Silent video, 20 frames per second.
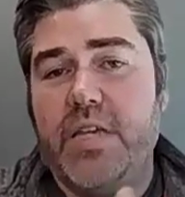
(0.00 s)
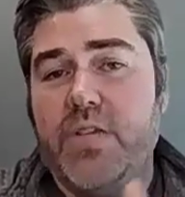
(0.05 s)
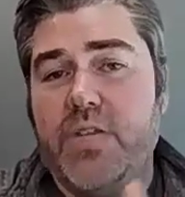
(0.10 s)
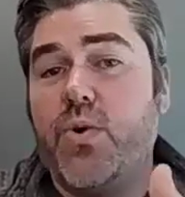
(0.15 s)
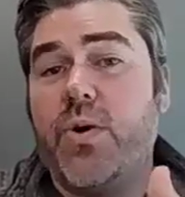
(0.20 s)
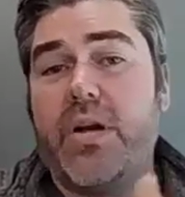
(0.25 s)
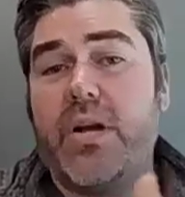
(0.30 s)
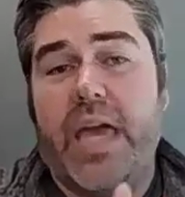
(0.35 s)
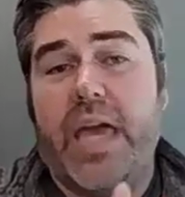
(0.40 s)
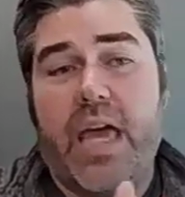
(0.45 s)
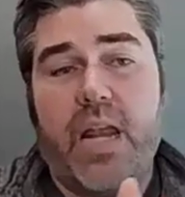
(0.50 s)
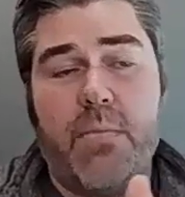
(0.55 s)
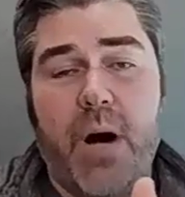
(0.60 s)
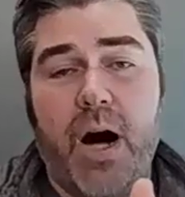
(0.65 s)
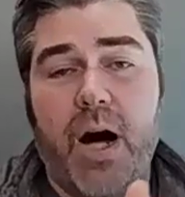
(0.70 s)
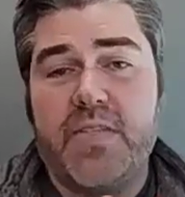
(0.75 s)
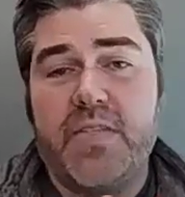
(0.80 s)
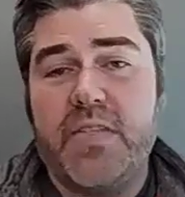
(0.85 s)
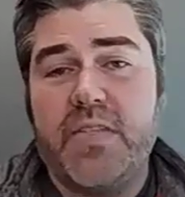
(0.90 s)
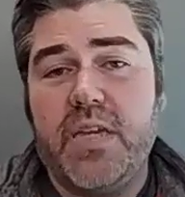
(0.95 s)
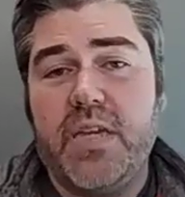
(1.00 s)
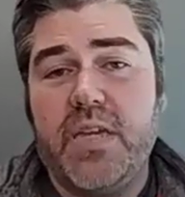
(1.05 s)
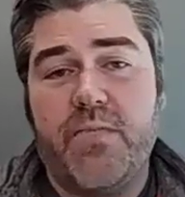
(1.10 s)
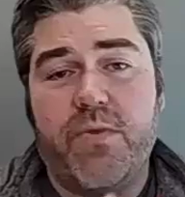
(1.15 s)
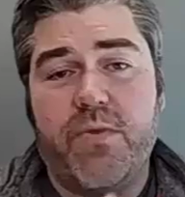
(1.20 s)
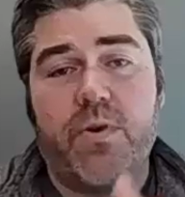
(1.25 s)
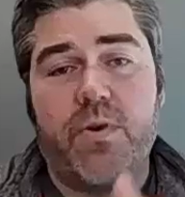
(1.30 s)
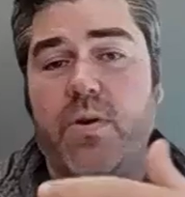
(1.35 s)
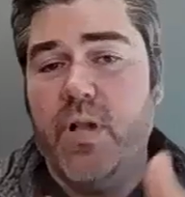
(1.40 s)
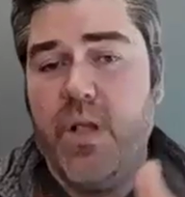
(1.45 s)
historic animosity
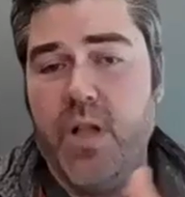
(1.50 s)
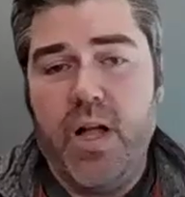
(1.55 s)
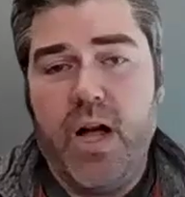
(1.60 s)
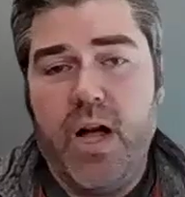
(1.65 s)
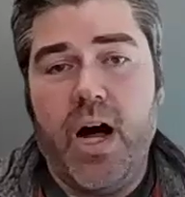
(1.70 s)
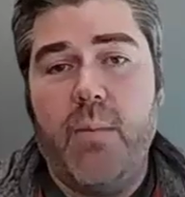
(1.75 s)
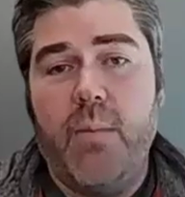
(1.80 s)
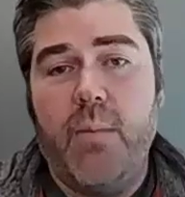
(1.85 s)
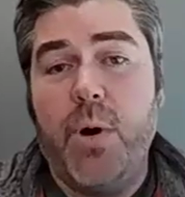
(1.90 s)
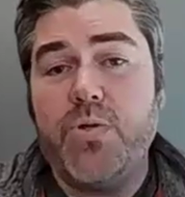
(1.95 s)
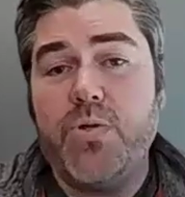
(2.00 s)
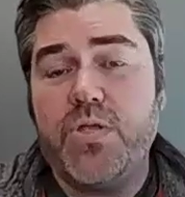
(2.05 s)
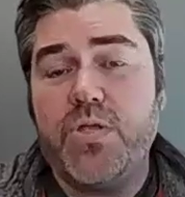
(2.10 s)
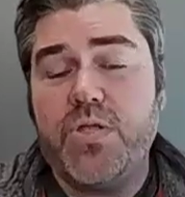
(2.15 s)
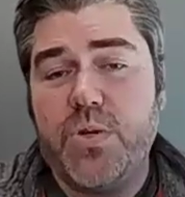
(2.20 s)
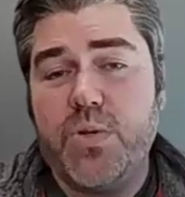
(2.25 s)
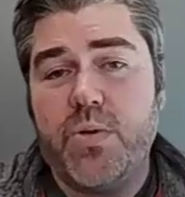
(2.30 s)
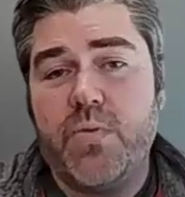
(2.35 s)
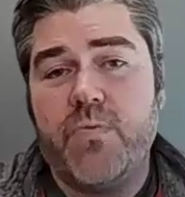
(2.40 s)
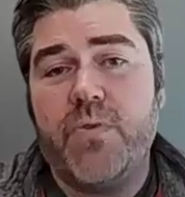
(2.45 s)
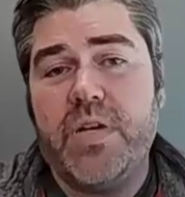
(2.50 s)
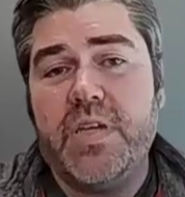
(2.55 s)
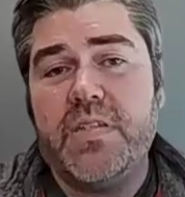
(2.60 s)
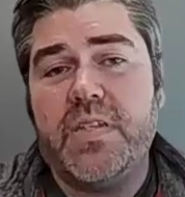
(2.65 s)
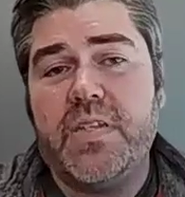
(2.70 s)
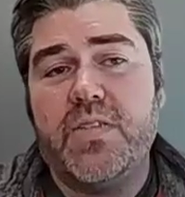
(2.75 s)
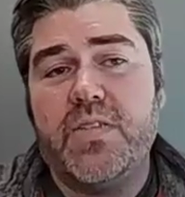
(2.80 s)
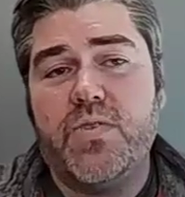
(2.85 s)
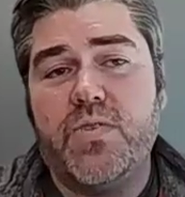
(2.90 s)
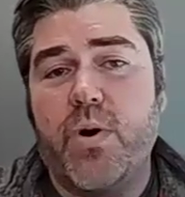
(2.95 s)
for a multitude of
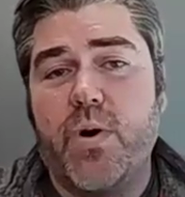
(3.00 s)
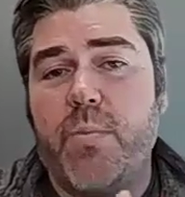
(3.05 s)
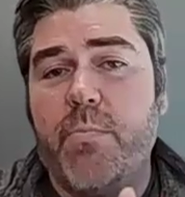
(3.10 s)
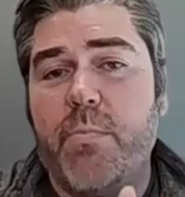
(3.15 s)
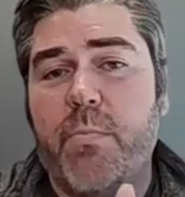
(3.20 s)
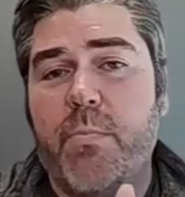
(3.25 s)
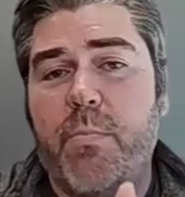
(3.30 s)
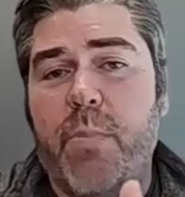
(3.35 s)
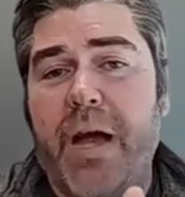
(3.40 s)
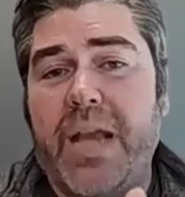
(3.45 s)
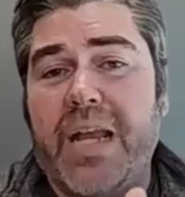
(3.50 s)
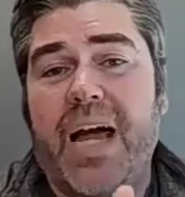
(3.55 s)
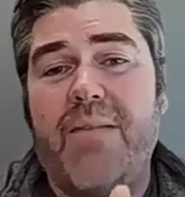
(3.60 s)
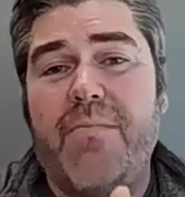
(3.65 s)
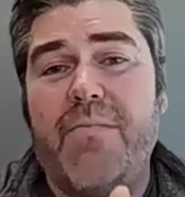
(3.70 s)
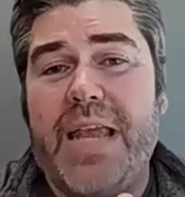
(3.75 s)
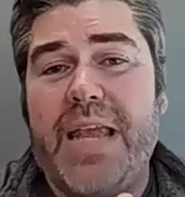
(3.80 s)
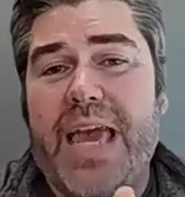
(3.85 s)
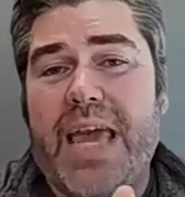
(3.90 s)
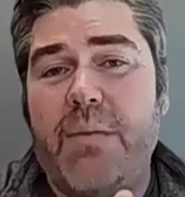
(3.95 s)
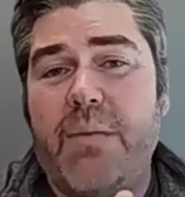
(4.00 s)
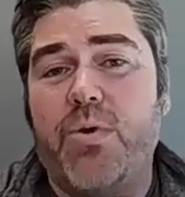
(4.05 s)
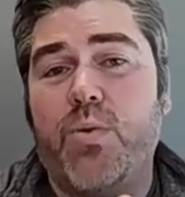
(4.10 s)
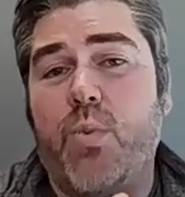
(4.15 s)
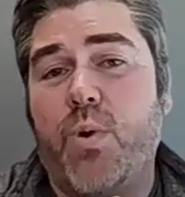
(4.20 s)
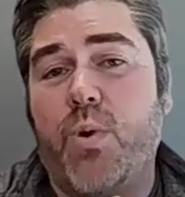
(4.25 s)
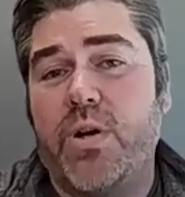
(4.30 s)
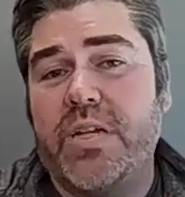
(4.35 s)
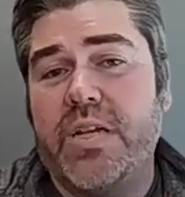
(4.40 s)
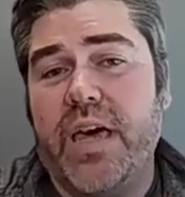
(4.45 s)
reasons, or might not have been able
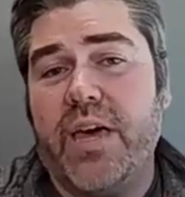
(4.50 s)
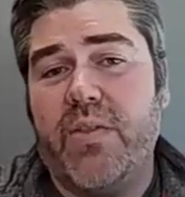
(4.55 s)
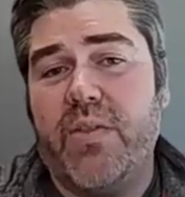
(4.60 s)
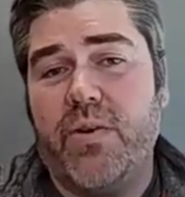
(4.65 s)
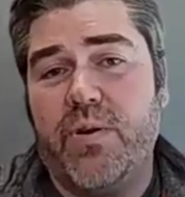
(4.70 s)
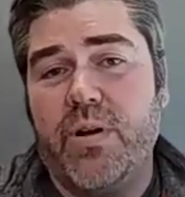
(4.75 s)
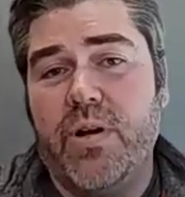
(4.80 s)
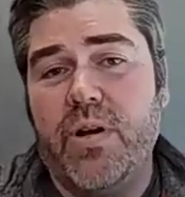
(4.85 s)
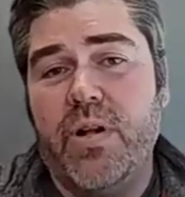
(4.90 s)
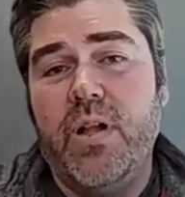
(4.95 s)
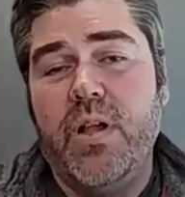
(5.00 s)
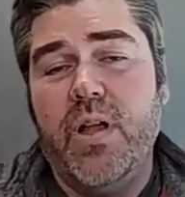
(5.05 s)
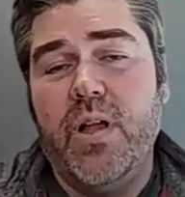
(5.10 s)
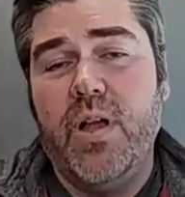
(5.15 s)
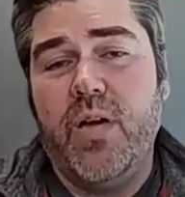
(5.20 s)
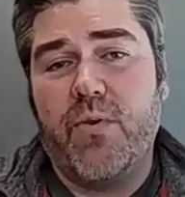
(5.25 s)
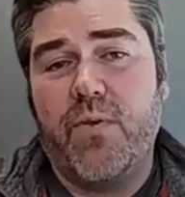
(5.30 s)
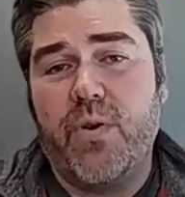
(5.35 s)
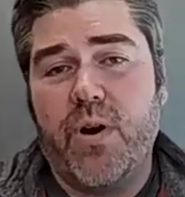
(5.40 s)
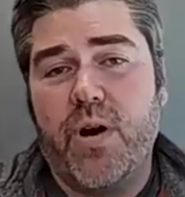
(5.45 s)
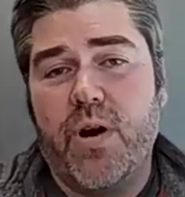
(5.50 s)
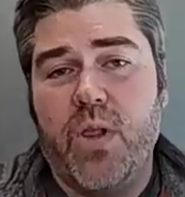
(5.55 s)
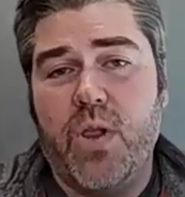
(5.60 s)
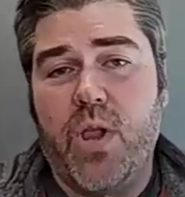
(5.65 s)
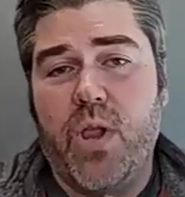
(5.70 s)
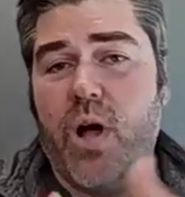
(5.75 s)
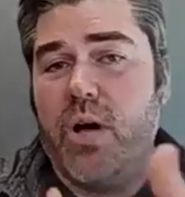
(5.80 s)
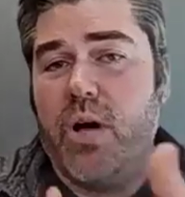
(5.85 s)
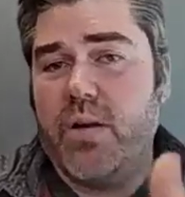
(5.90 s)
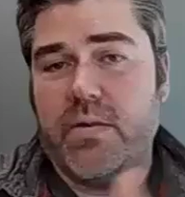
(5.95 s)
to work together for a
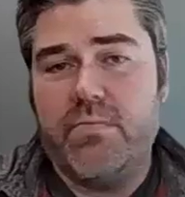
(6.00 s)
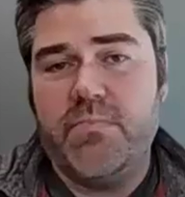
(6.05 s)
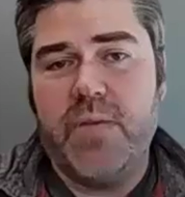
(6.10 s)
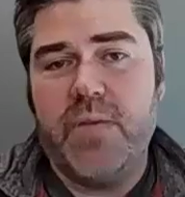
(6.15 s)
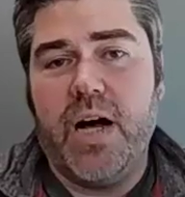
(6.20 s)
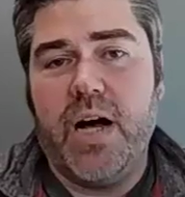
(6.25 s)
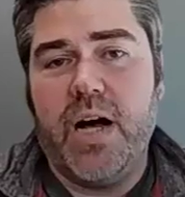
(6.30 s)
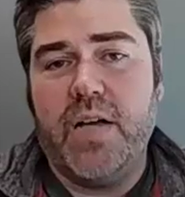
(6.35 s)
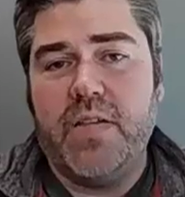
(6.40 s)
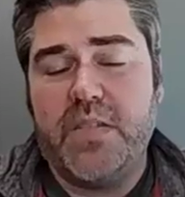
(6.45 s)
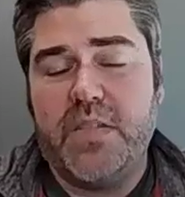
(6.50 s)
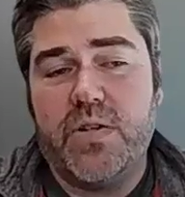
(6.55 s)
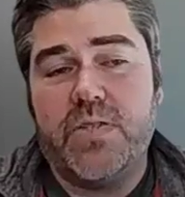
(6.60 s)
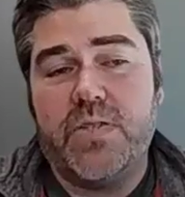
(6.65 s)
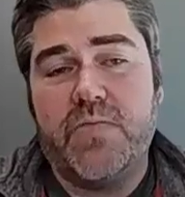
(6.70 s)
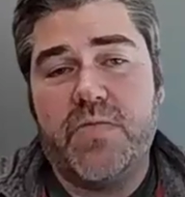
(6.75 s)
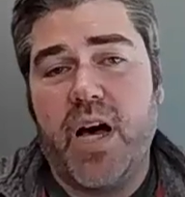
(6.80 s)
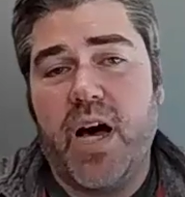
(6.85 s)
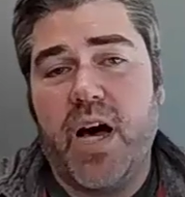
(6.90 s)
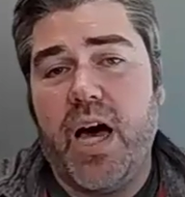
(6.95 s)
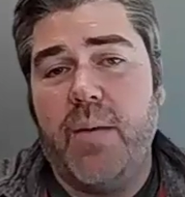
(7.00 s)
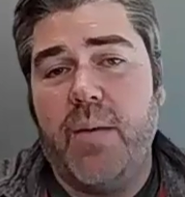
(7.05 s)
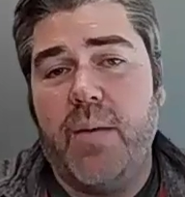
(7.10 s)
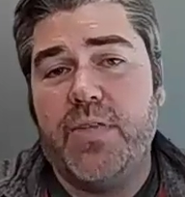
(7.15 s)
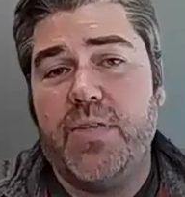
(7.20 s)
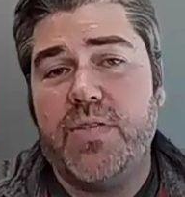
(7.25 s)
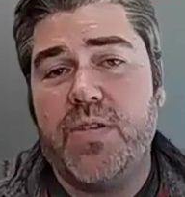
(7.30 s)
long series of time.